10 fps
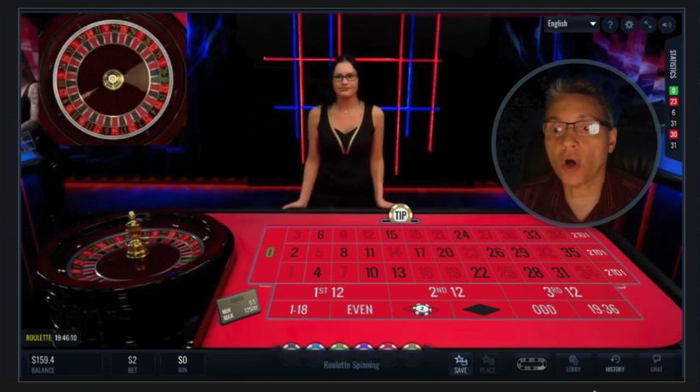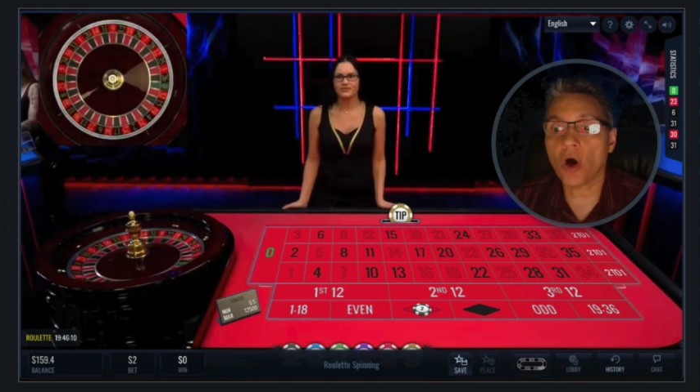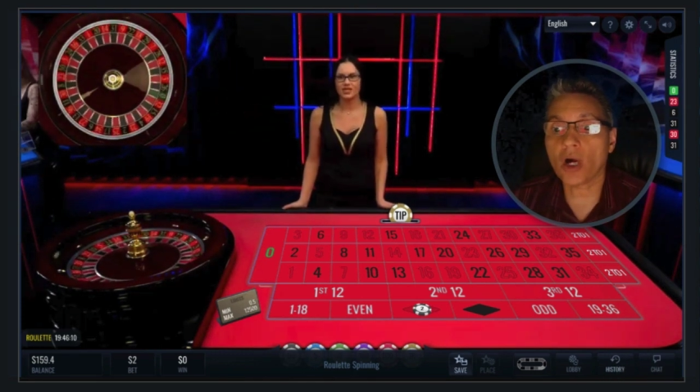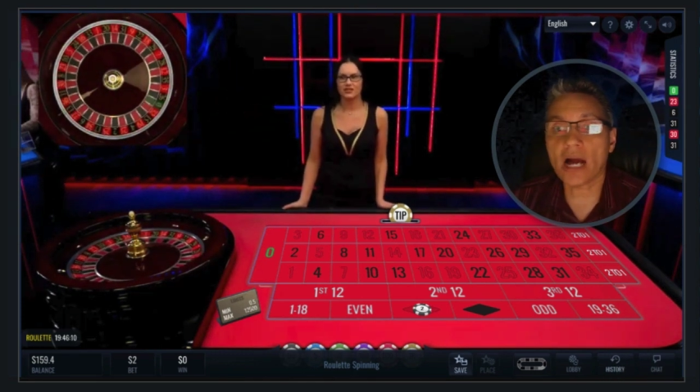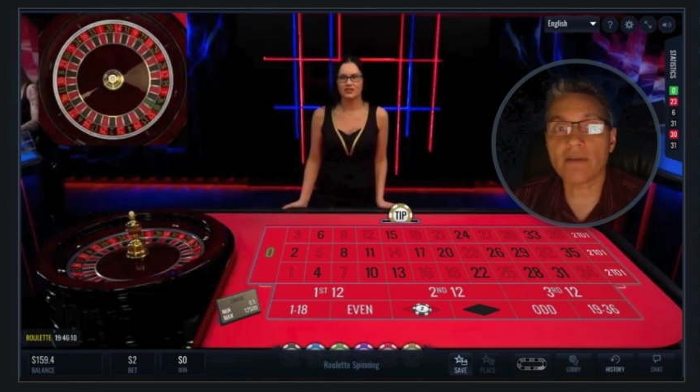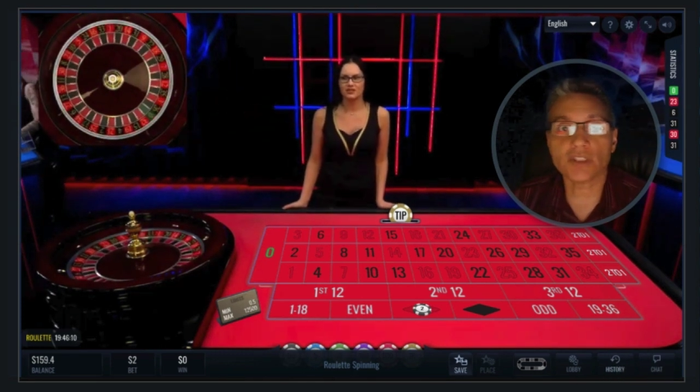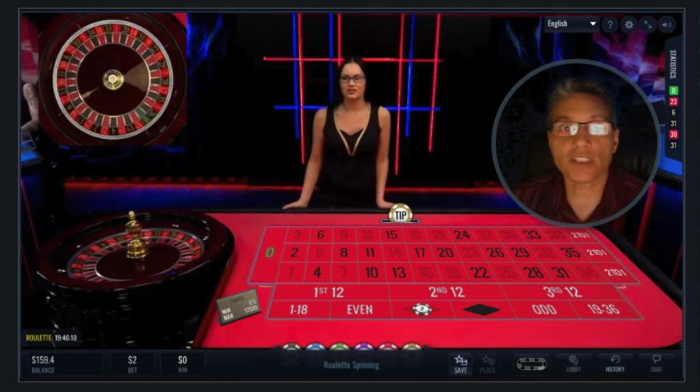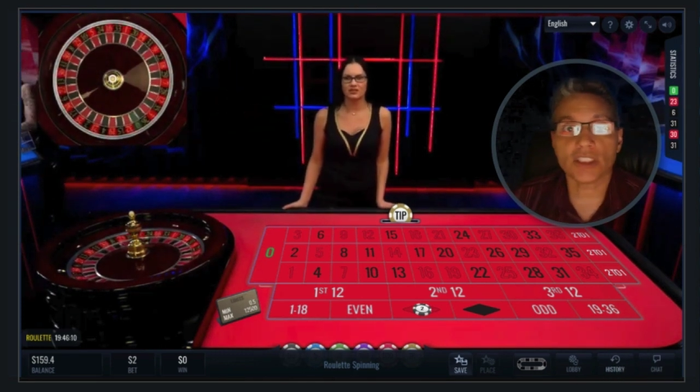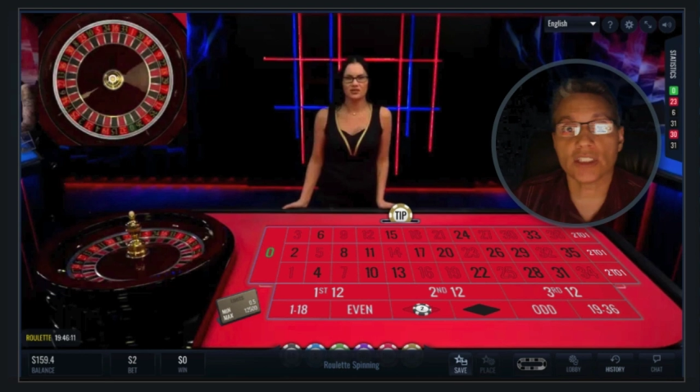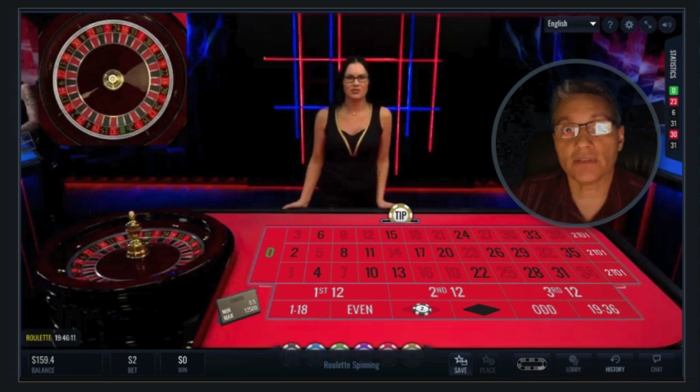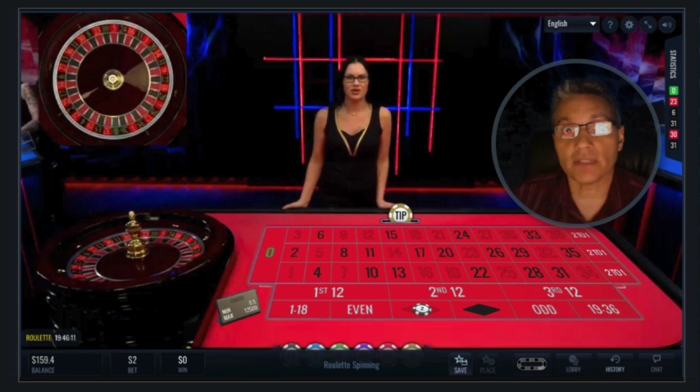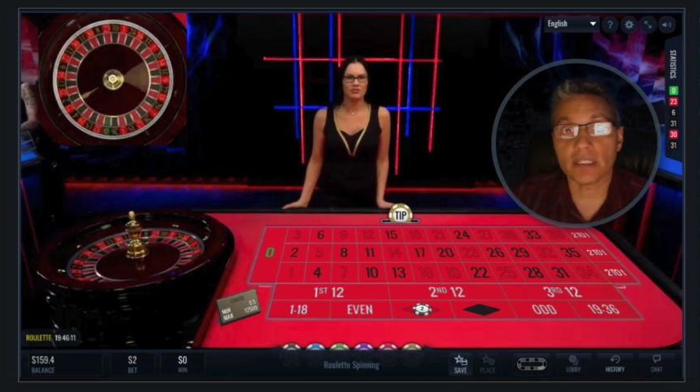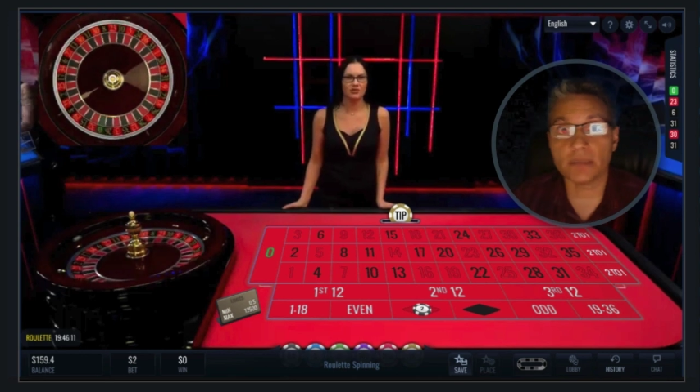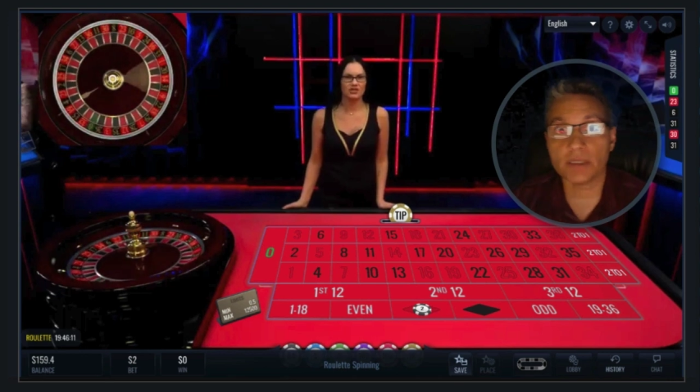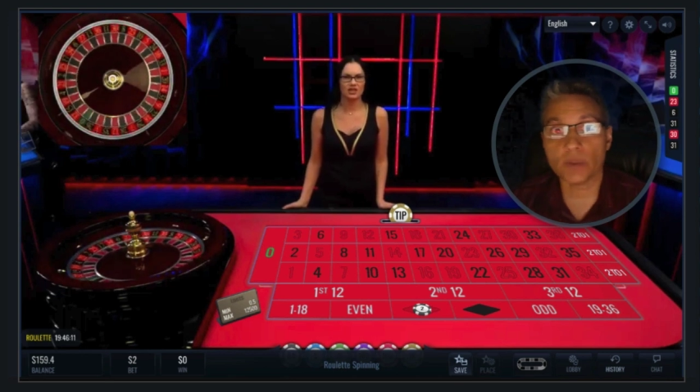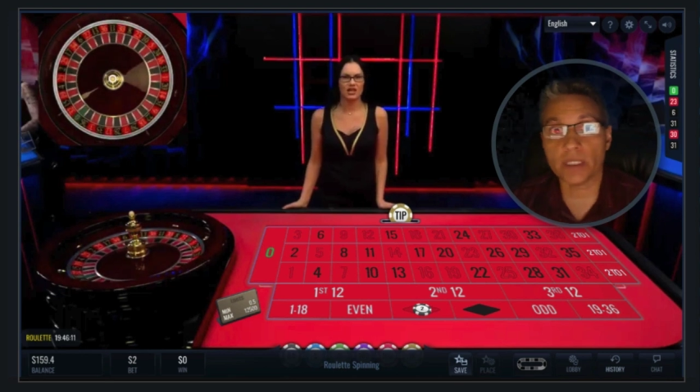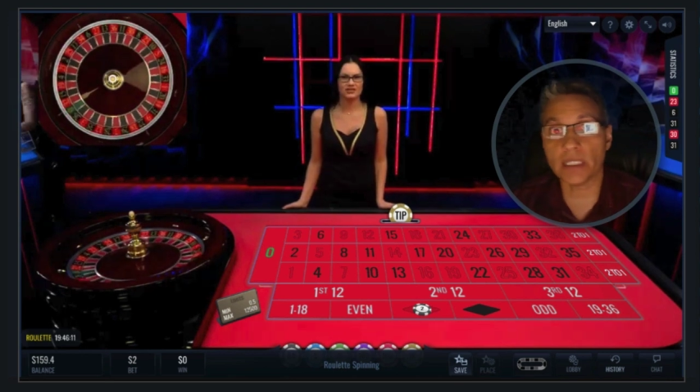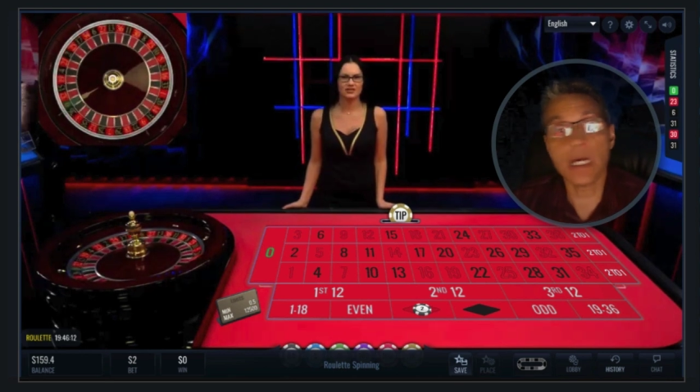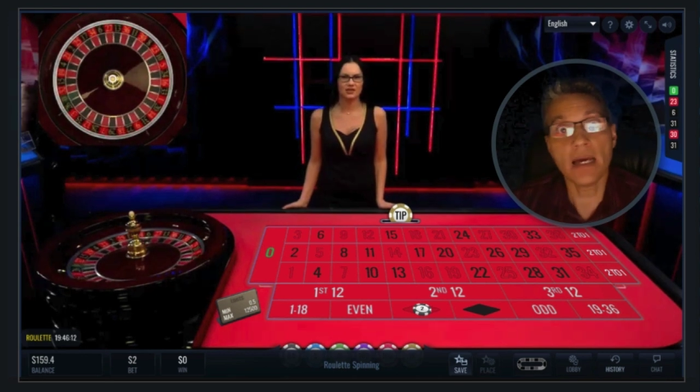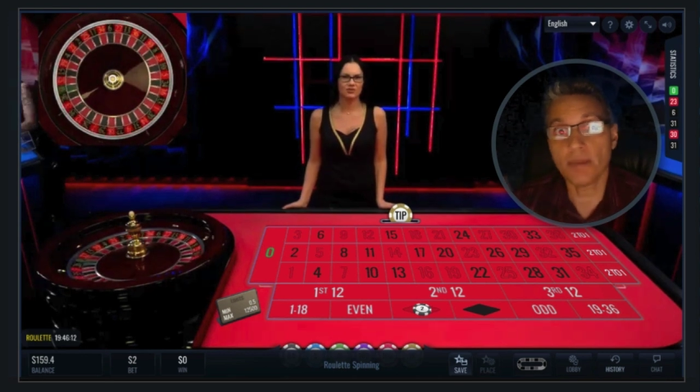all conversation, everything in between.